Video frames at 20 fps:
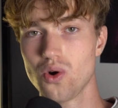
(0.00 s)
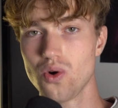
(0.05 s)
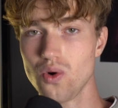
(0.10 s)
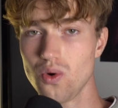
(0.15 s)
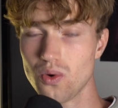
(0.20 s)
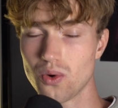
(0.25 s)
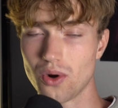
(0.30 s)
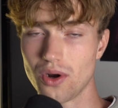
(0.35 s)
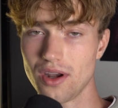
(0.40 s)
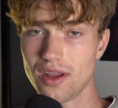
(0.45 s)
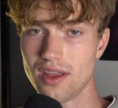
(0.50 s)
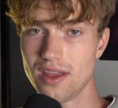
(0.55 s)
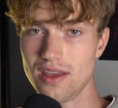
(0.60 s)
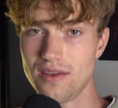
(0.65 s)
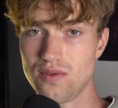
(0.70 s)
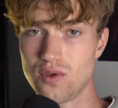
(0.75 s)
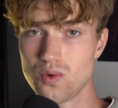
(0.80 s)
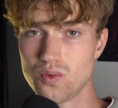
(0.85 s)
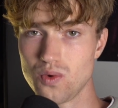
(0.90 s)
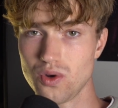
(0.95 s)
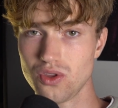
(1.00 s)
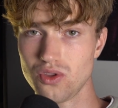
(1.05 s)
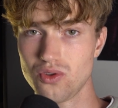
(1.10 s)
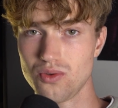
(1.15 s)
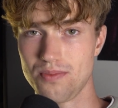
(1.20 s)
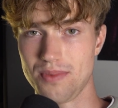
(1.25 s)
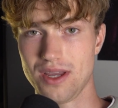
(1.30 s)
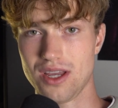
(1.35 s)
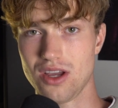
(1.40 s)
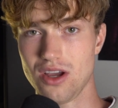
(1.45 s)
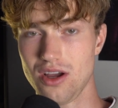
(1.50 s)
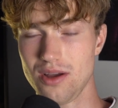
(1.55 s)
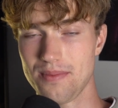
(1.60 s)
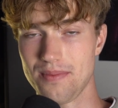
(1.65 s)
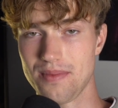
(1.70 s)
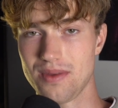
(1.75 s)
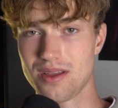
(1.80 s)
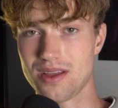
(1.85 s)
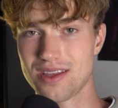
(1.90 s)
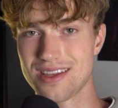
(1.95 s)
Or if you want to
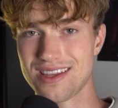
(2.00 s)
become